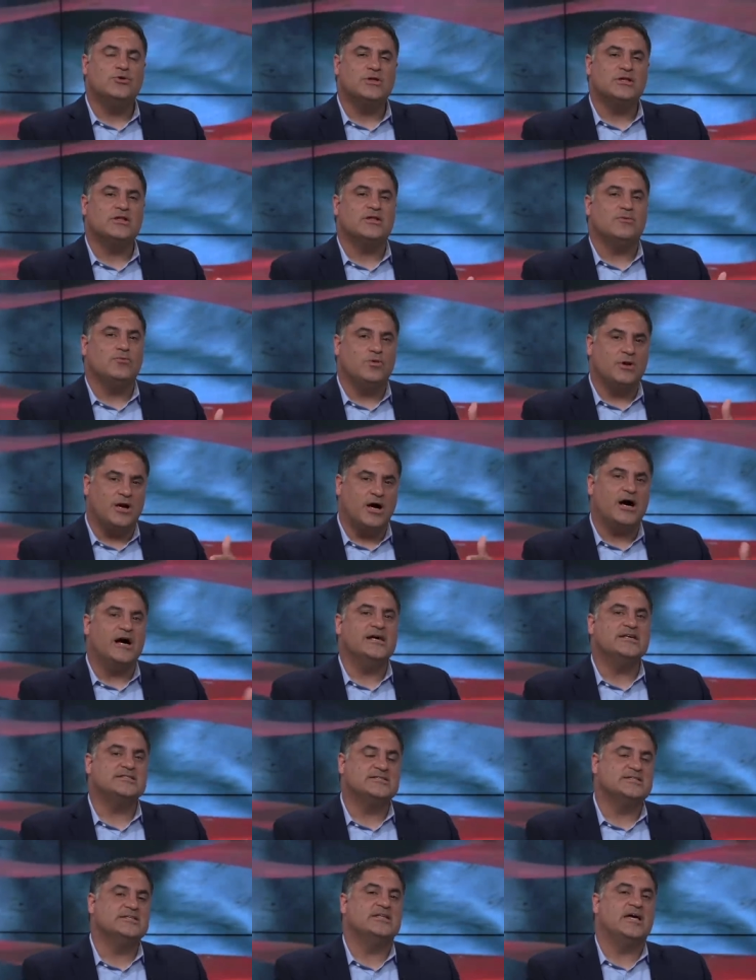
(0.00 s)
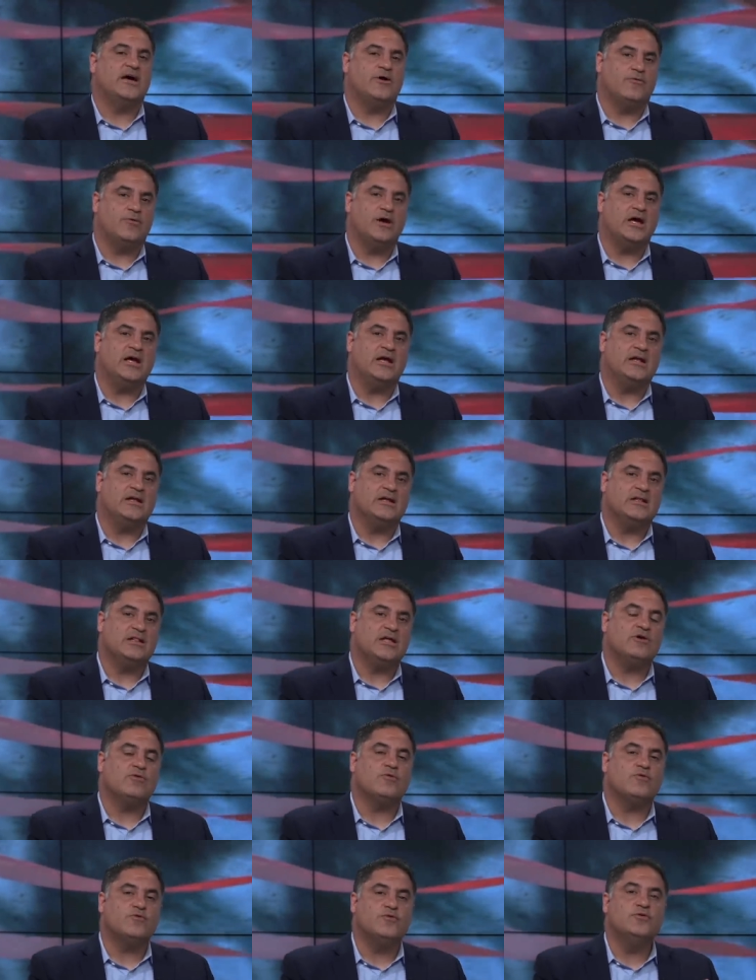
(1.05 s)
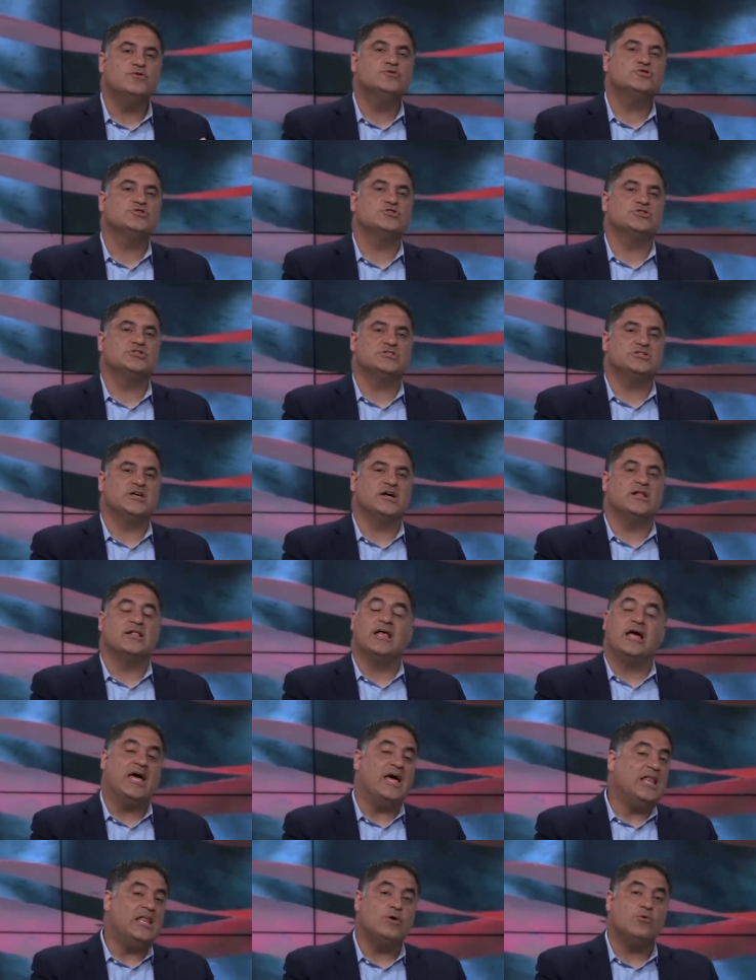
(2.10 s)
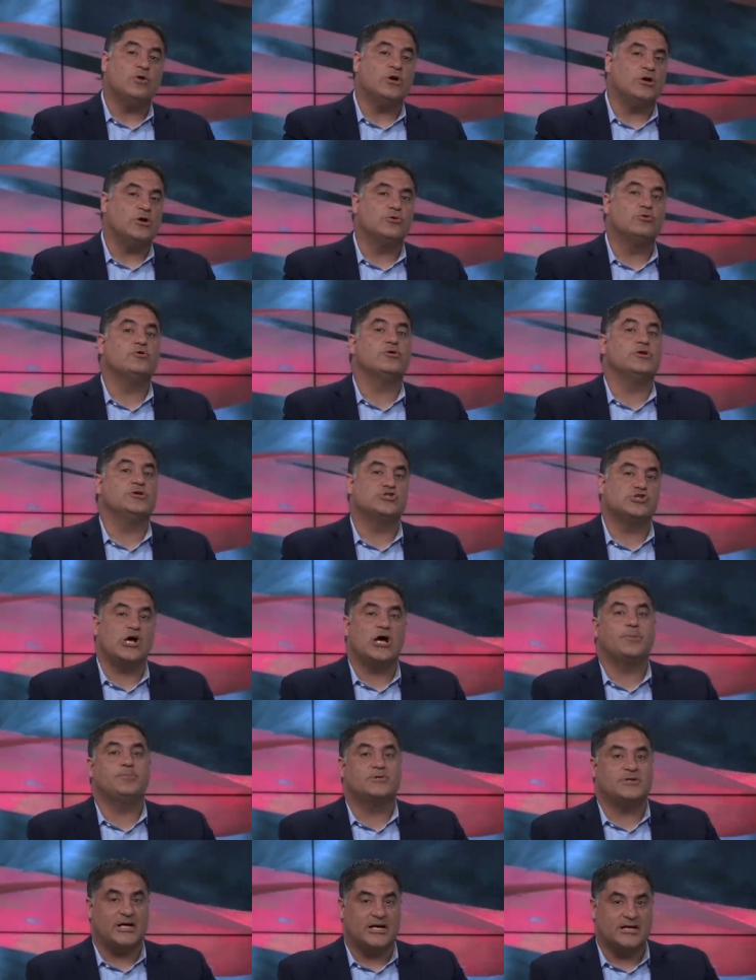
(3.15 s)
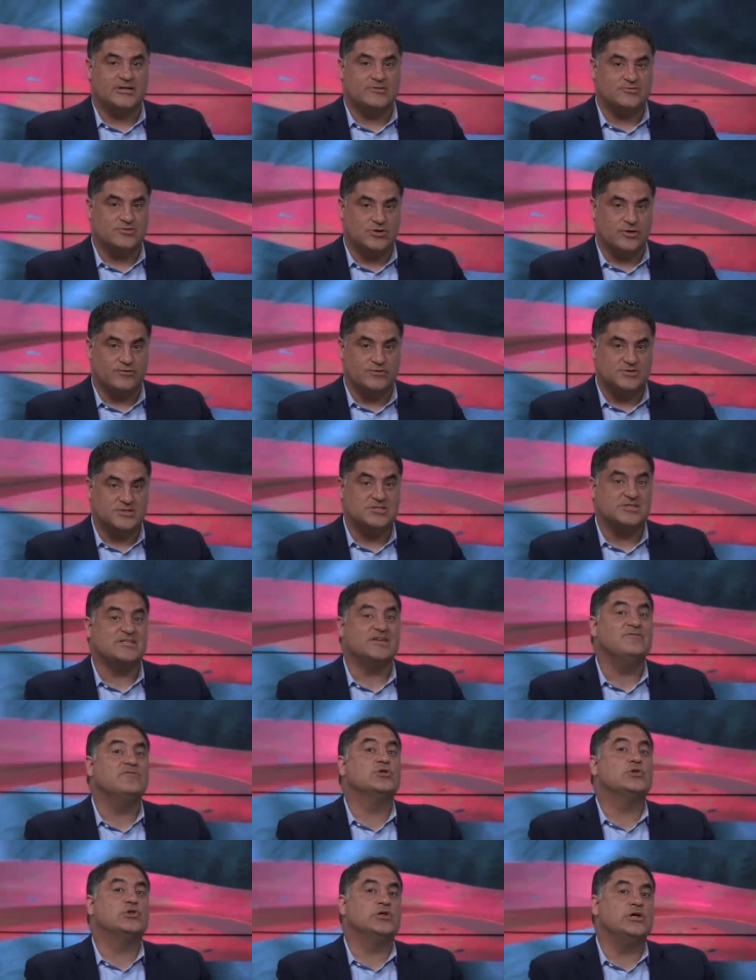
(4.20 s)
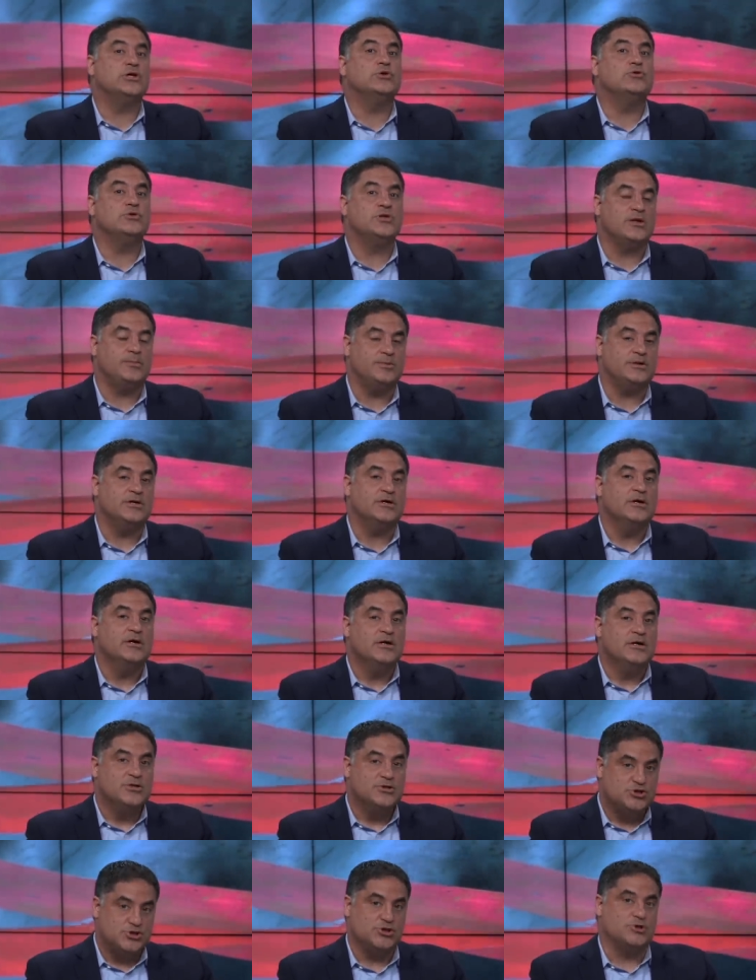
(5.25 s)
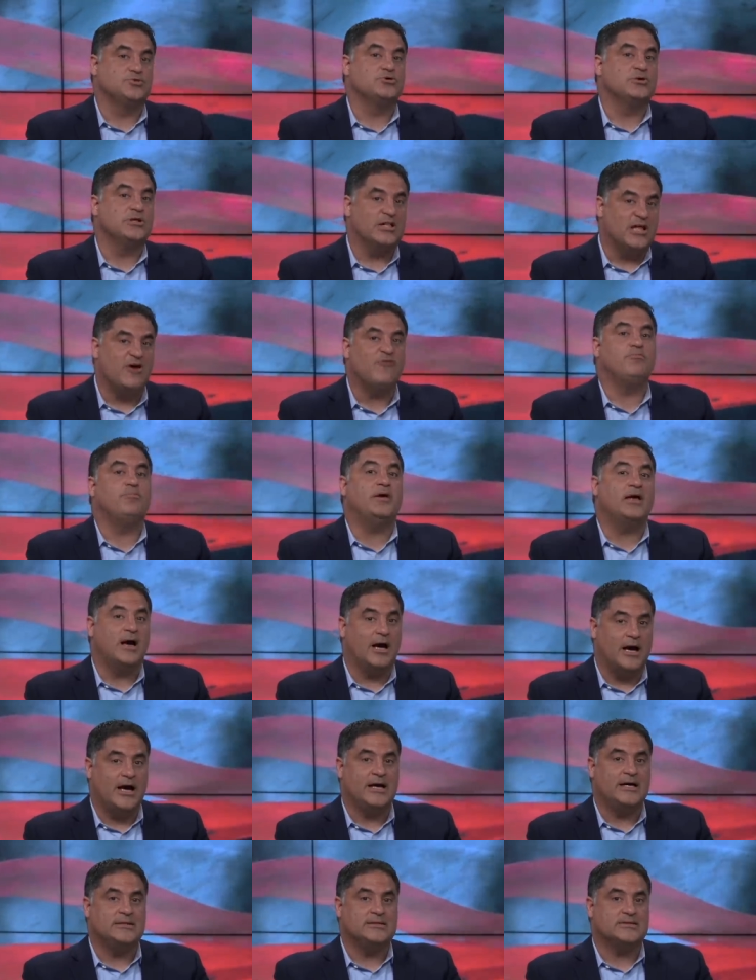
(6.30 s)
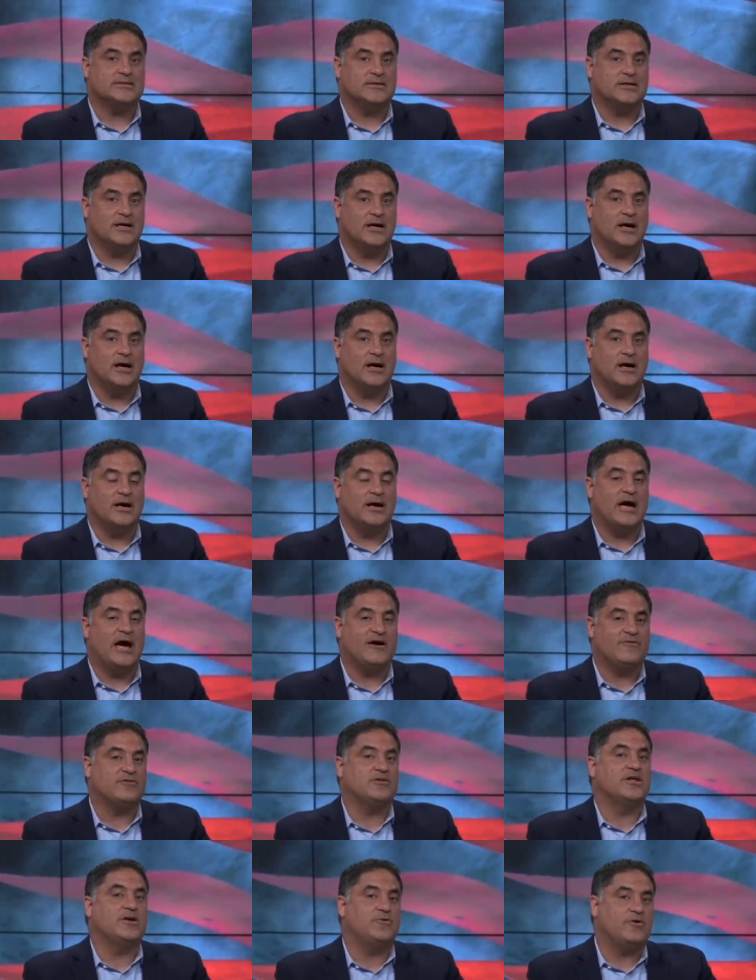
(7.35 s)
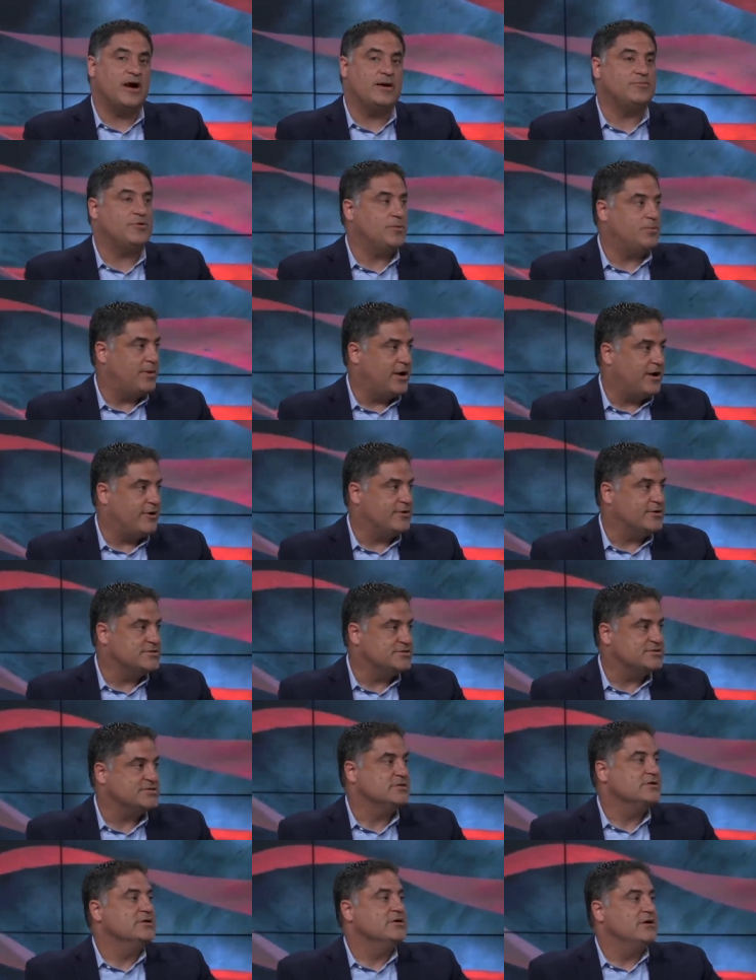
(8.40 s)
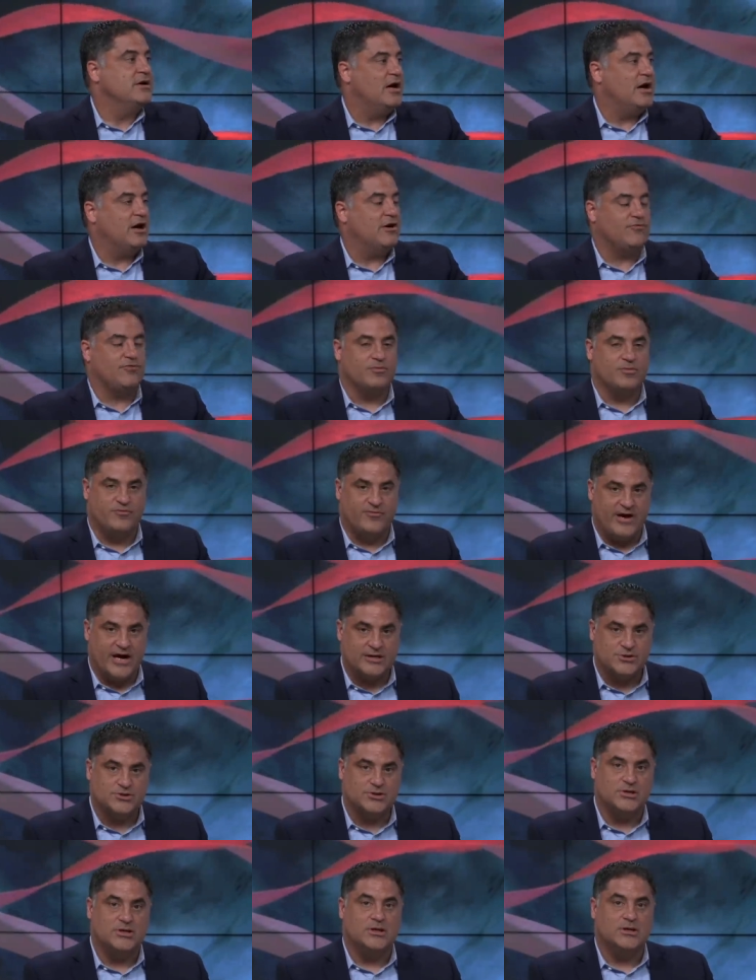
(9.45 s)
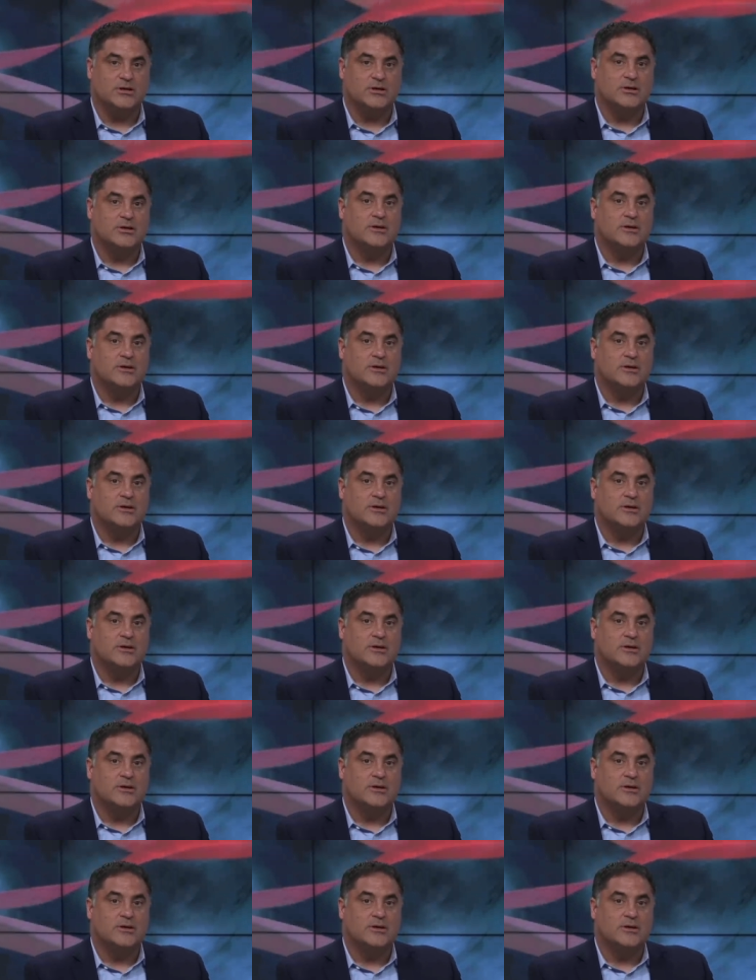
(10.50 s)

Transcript: know that when ICE did that raid, they refused to tell anyone, including Child Protective Services, even though they knew they'd be children left behind uh, after they grabbed their parents from the factory,